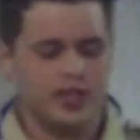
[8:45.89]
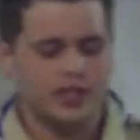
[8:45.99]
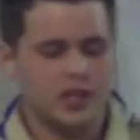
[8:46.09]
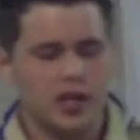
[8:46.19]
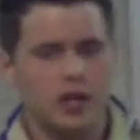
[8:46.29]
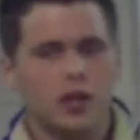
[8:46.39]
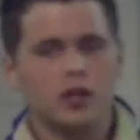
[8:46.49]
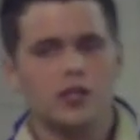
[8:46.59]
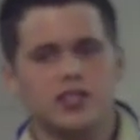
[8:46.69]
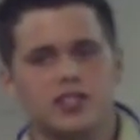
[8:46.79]
but it's not
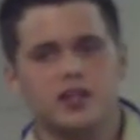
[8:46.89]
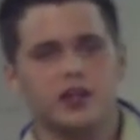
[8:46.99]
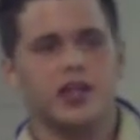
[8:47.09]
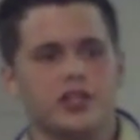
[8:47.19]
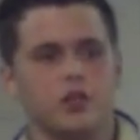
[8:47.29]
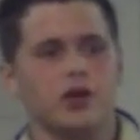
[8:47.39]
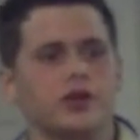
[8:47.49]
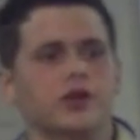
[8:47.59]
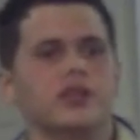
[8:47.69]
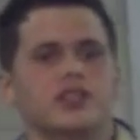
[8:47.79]
necessarily as well
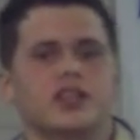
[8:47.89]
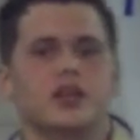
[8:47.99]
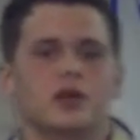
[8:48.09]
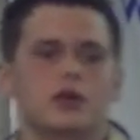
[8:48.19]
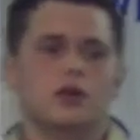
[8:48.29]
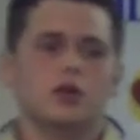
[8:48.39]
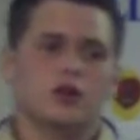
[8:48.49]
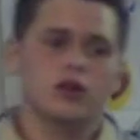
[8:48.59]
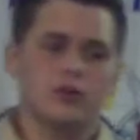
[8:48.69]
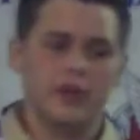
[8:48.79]
known as it
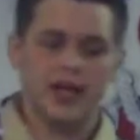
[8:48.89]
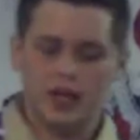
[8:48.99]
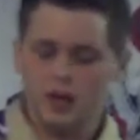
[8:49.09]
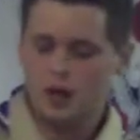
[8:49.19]
could be.